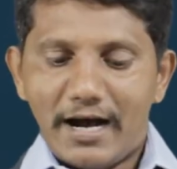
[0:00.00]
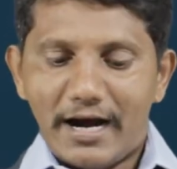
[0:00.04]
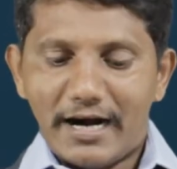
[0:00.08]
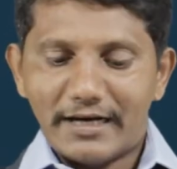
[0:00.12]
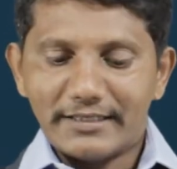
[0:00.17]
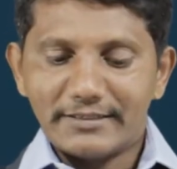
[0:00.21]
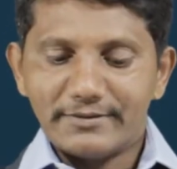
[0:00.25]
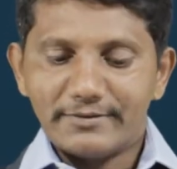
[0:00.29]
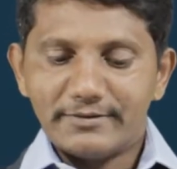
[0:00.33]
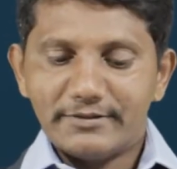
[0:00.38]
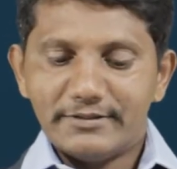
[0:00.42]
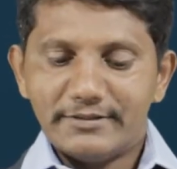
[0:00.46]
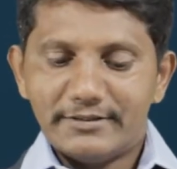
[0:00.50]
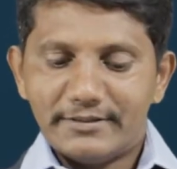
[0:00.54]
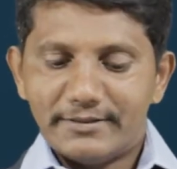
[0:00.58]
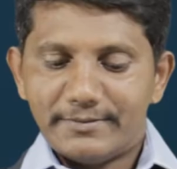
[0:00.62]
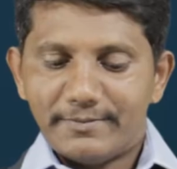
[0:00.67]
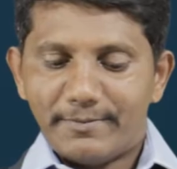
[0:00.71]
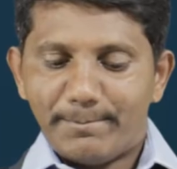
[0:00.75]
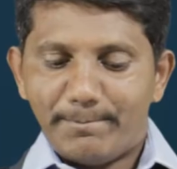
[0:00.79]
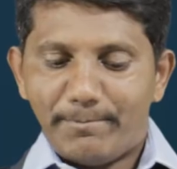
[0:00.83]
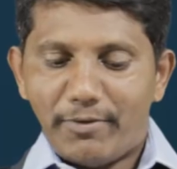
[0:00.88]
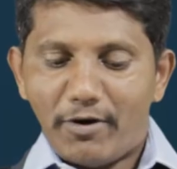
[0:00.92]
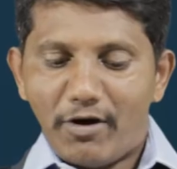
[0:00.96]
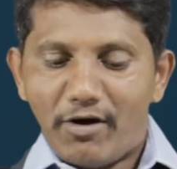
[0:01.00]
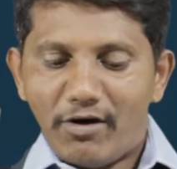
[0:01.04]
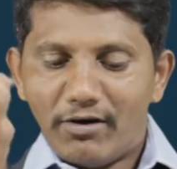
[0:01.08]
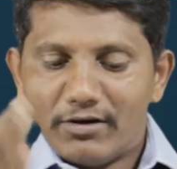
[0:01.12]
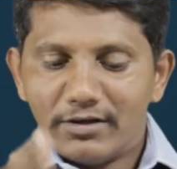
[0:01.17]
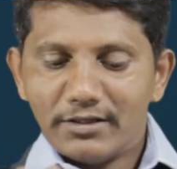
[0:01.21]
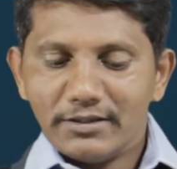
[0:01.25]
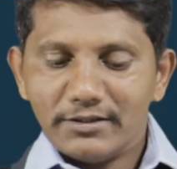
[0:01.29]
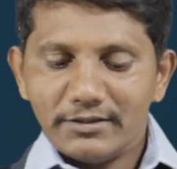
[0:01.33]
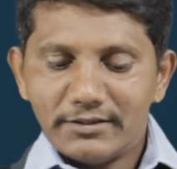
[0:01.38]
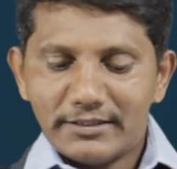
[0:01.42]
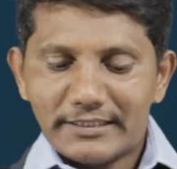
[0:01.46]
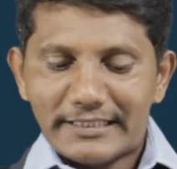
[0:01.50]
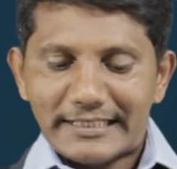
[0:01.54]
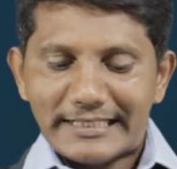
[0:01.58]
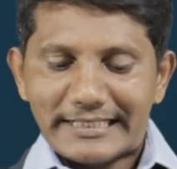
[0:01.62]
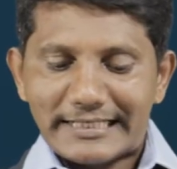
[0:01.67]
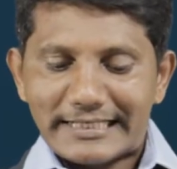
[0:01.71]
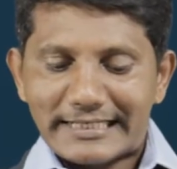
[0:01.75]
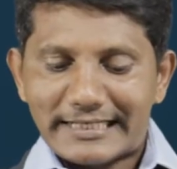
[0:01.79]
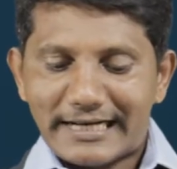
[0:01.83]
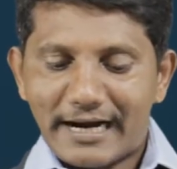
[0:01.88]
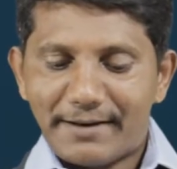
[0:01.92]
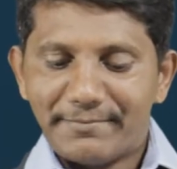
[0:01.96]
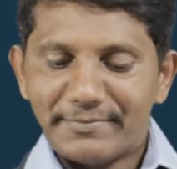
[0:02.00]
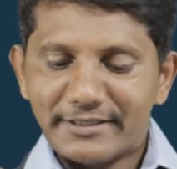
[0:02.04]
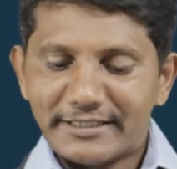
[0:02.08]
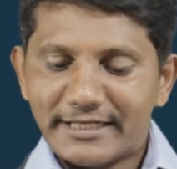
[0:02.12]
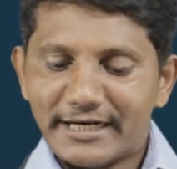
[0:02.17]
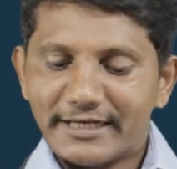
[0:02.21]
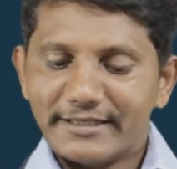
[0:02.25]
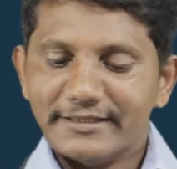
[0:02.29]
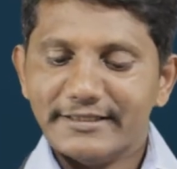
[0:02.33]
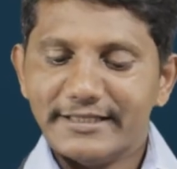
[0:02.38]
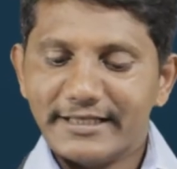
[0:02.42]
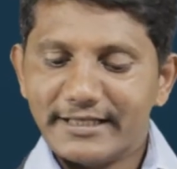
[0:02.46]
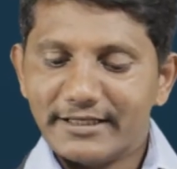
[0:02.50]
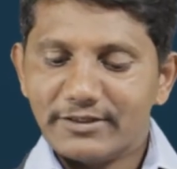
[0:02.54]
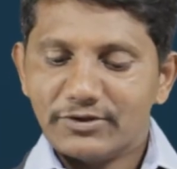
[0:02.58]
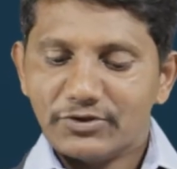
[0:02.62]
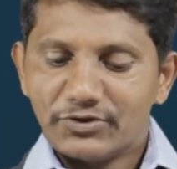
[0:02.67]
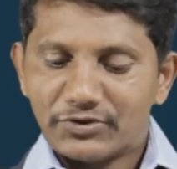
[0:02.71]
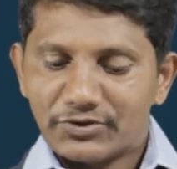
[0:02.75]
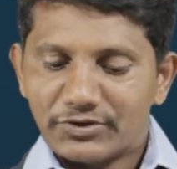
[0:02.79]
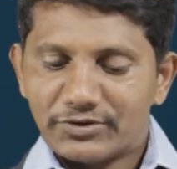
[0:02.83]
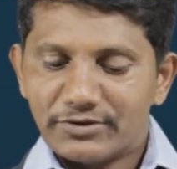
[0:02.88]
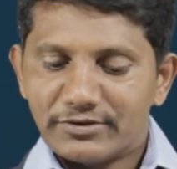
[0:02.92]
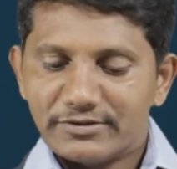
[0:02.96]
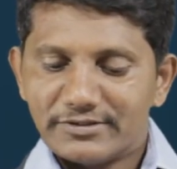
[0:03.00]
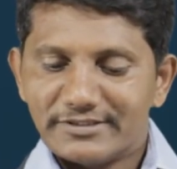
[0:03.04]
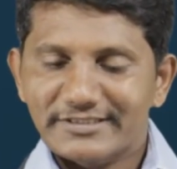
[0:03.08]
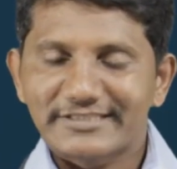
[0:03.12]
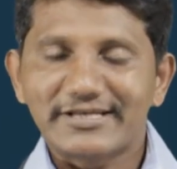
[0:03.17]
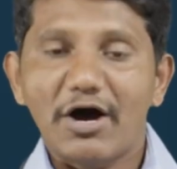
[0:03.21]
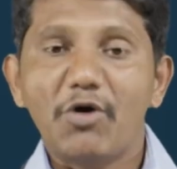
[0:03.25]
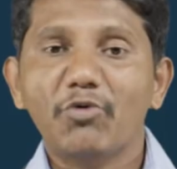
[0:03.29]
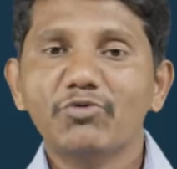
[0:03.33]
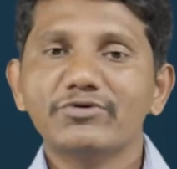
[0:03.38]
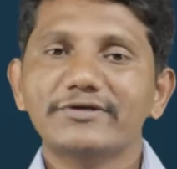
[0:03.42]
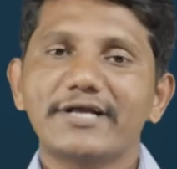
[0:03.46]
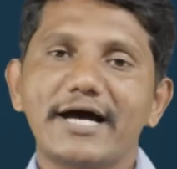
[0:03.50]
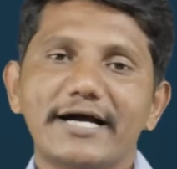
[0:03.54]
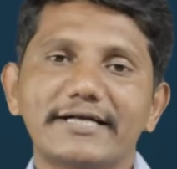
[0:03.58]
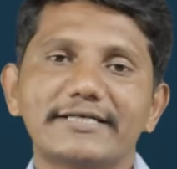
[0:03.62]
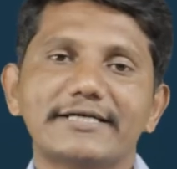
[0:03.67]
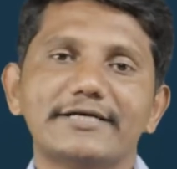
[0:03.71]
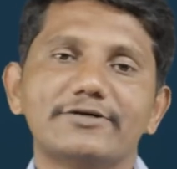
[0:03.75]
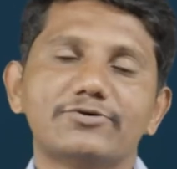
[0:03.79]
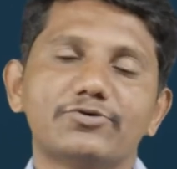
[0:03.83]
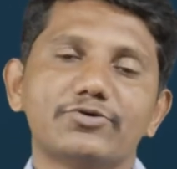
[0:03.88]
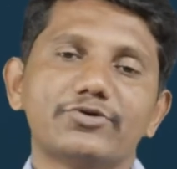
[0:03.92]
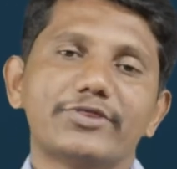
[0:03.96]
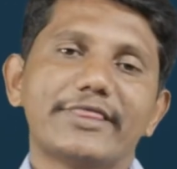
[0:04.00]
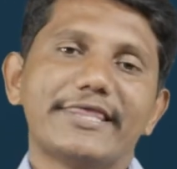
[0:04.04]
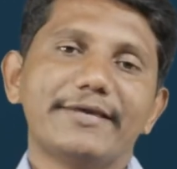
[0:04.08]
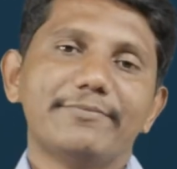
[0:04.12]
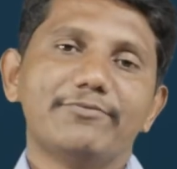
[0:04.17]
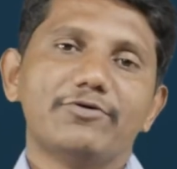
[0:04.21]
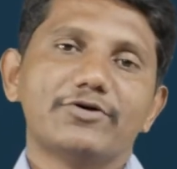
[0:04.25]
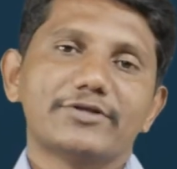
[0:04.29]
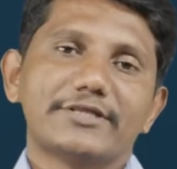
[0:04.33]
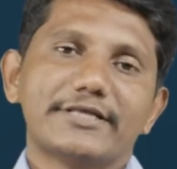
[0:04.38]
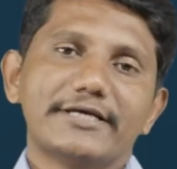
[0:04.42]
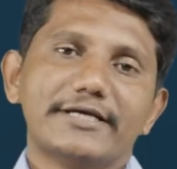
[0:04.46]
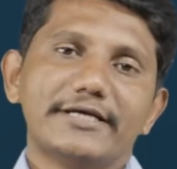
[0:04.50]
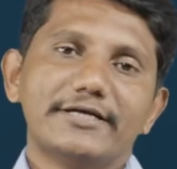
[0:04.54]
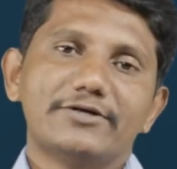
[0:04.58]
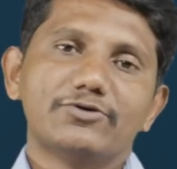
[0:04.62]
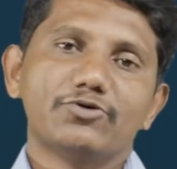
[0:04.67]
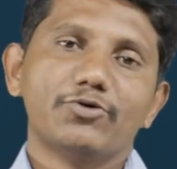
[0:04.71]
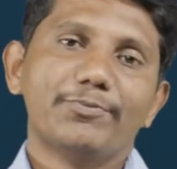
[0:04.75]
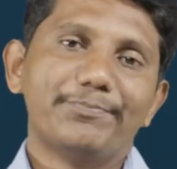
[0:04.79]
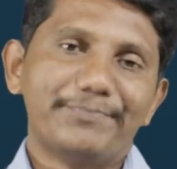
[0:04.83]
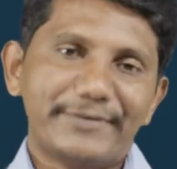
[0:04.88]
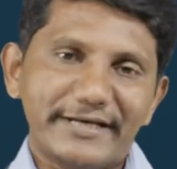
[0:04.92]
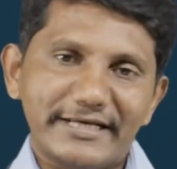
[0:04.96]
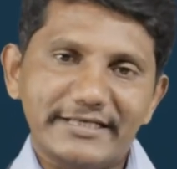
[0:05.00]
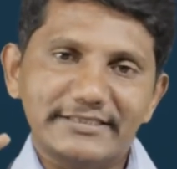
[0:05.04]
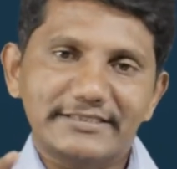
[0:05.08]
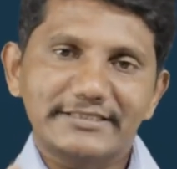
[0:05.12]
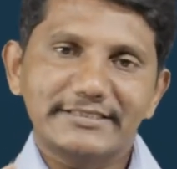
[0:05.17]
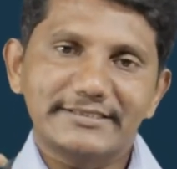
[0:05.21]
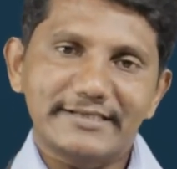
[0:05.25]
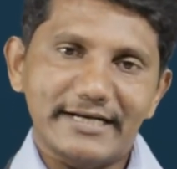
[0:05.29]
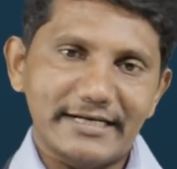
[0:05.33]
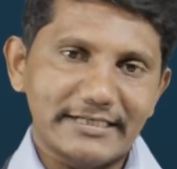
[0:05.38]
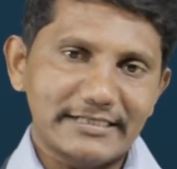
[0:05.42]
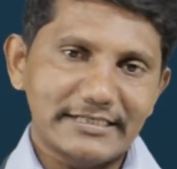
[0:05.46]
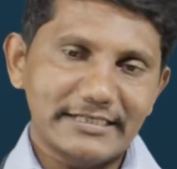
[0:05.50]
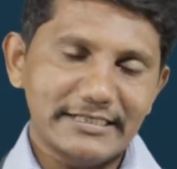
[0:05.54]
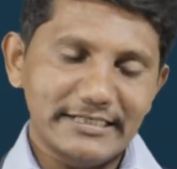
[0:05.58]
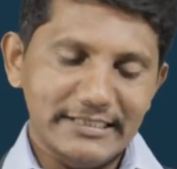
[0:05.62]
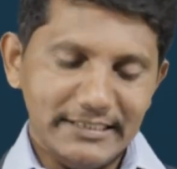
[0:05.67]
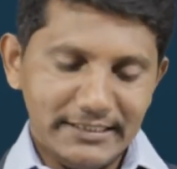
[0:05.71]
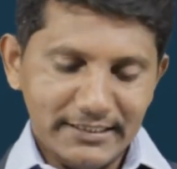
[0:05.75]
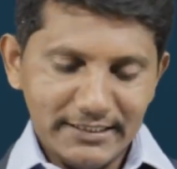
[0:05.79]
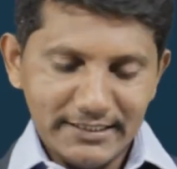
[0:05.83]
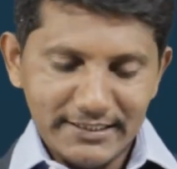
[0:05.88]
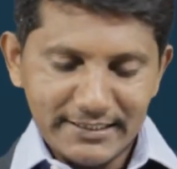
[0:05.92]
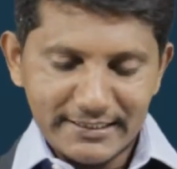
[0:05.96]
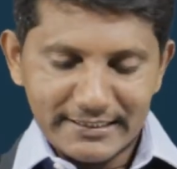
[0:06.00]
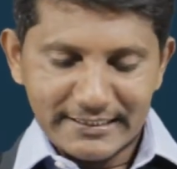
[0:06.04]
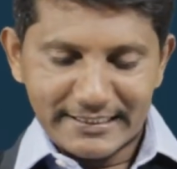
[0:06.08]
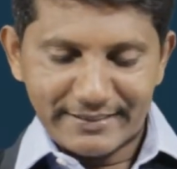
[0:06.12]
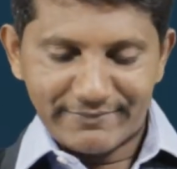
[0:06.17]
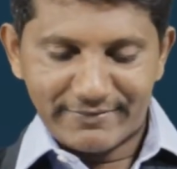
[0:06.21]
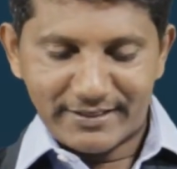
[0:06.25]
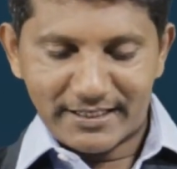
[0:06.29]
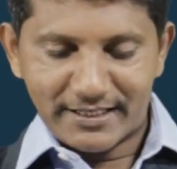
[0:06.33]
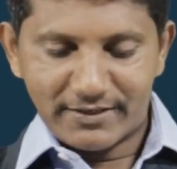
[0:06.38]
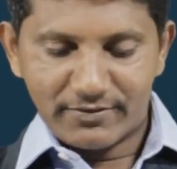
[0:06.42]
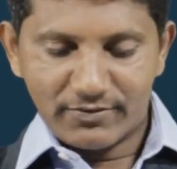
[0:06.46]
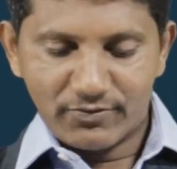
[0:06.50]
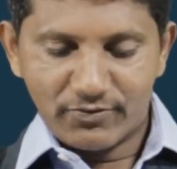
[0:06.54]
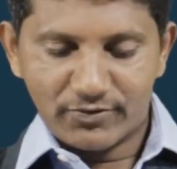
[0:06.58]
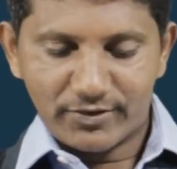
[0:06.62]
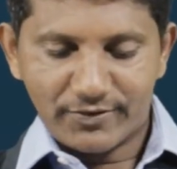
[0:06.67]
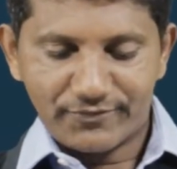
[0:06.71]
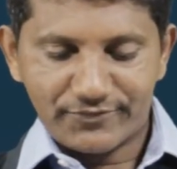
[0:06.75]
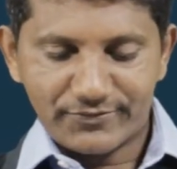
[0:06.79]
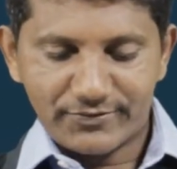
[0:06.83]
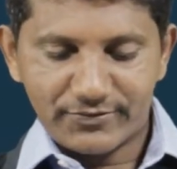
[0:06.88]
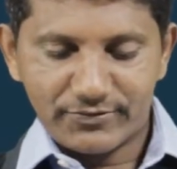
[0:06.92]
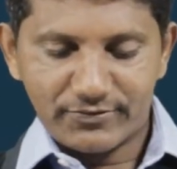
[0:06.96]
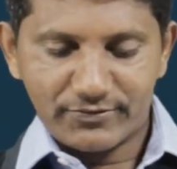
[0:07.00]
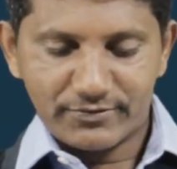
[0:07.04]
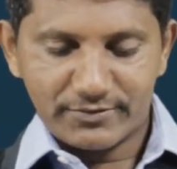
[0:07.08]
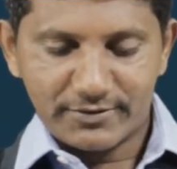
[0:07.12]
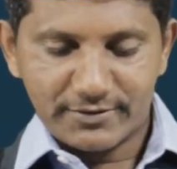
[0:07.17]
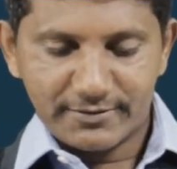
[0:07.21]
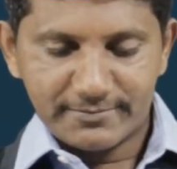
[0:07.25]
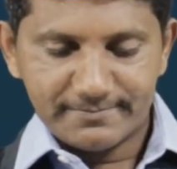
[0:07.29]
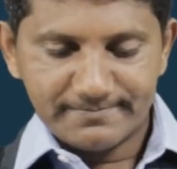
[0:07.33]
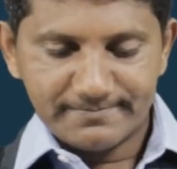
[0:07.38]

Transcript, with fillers: And Paul committed the sound doctrine to Timothy to preach rightly dividing word of truth.